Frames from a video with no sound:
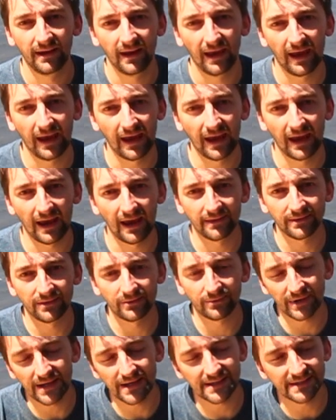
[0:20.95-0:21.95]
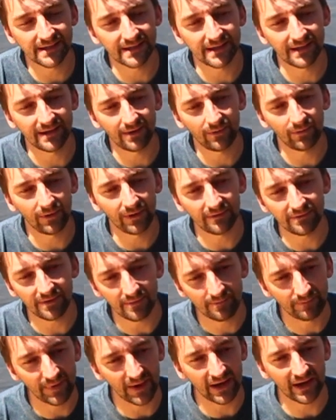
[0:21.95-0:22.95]
And the reason, one of the
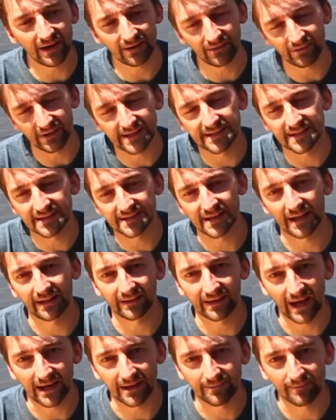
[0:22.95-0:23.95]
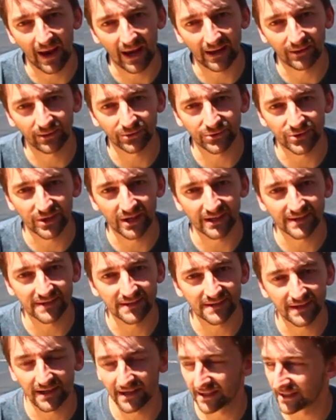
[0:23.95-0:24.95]
big reasons I like manual
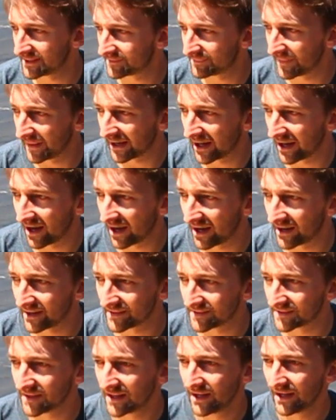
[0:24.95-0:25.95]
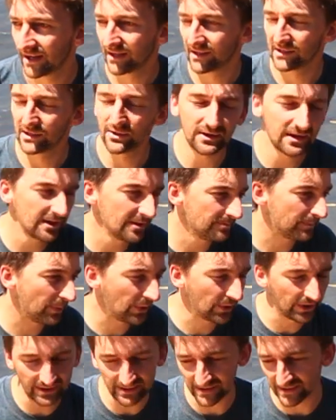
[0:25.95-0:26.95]
tricks is because you can
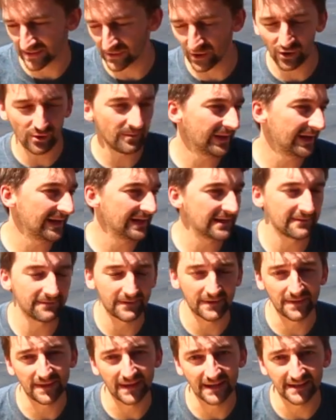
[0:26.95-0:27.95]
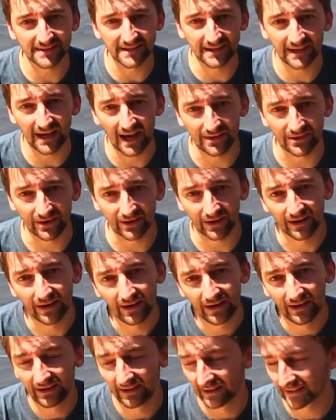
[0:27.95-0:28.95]
put so many different things together.
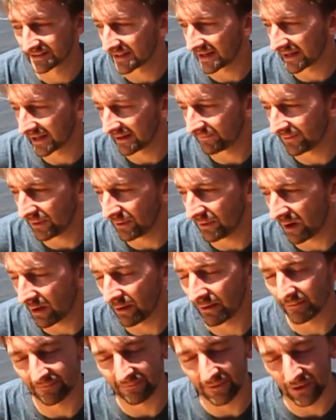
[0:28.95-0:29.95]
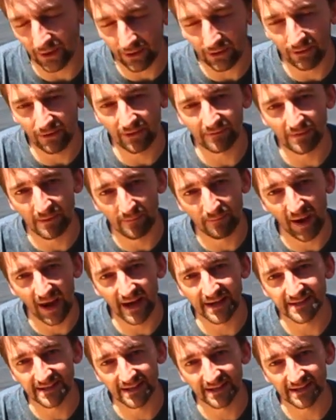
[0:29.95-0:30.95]
It's like if you know a few of the
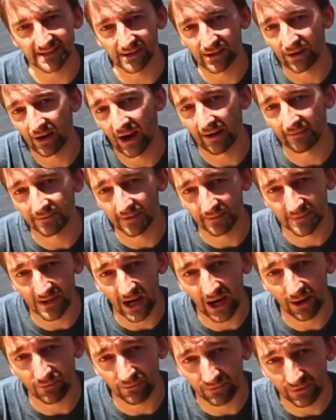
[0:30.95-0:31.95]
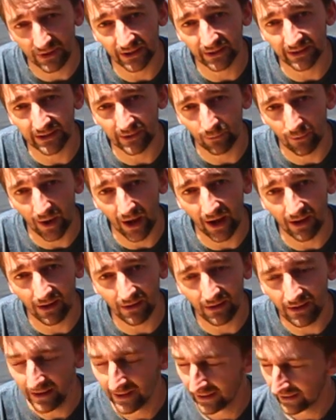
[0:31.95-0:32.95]
basics and you have them down really
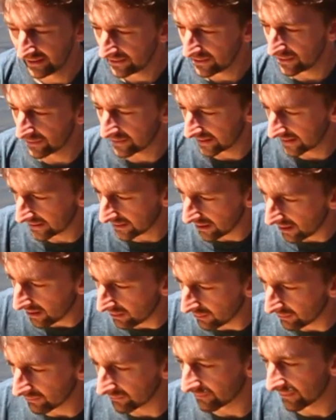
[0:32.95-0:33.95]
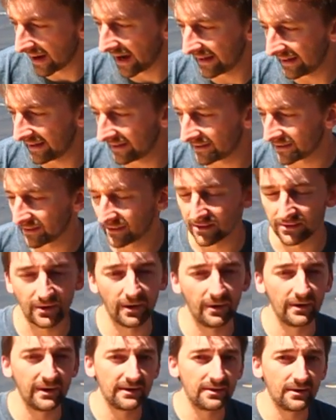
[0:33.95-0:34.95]
well, you can go right into
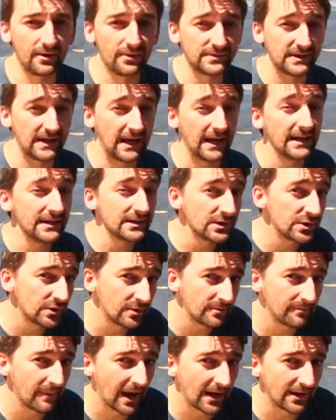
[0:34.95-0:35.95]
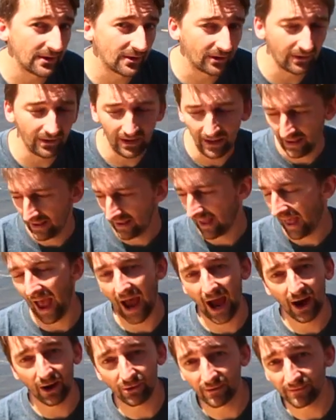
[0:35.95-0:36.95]
throwing those into a manual,
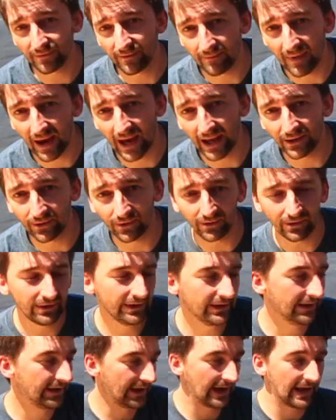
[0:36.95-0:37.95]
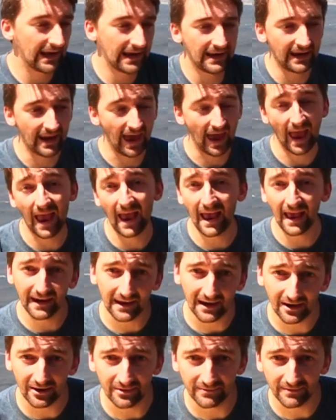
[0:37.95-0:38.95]
out of a manual, in and
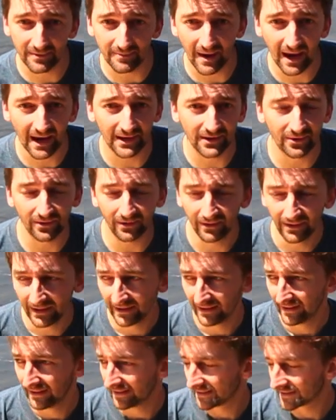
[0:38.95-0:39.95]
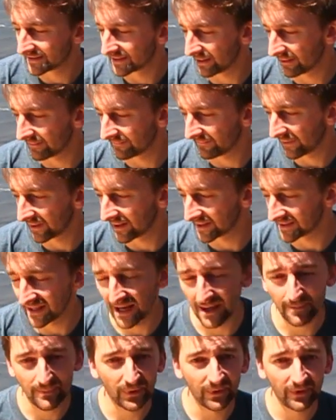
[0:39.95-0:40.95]
out of a manual. So for
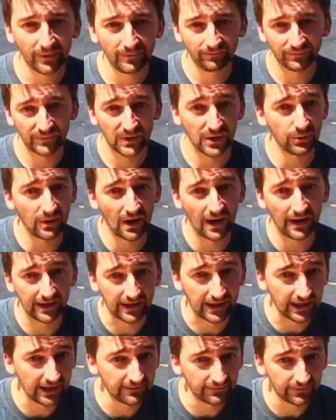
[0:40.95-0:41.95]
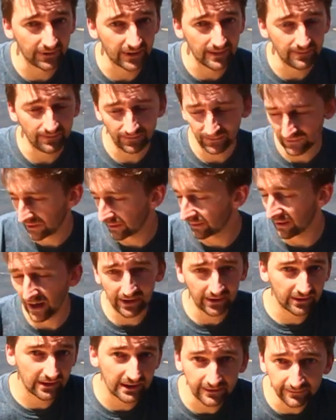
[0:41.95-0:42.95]
example, you got a kickflip, you got
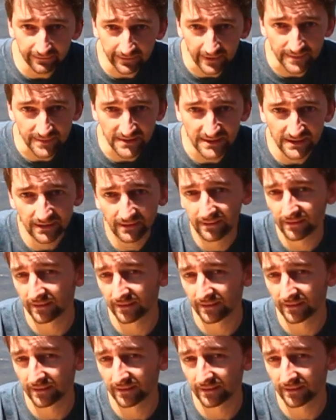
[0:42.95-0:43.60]
your kickflips.